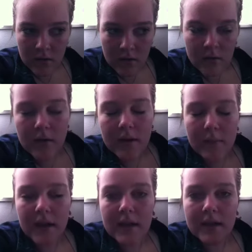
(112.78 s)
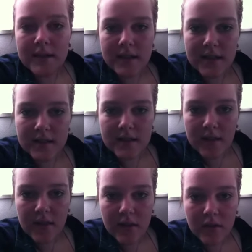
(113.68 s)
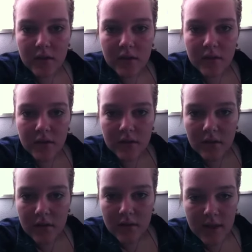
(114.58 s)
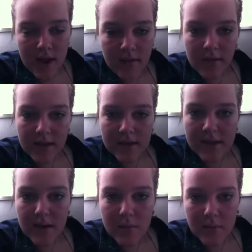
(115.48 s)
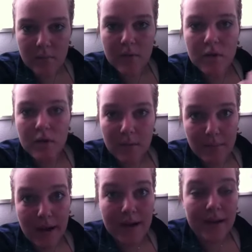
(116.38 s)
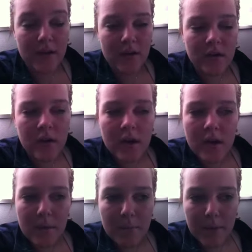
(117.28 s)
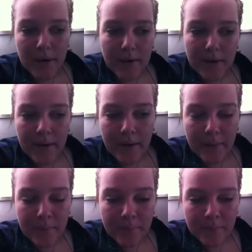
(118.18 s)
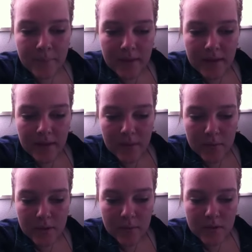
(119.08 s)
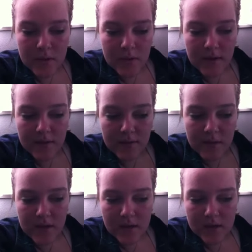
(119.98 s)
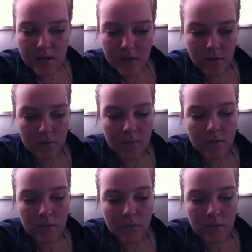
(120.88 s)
you know, you can buy, like, tickets, and then they have, like, a time on them, and you come back later, but, that it was too late for that, so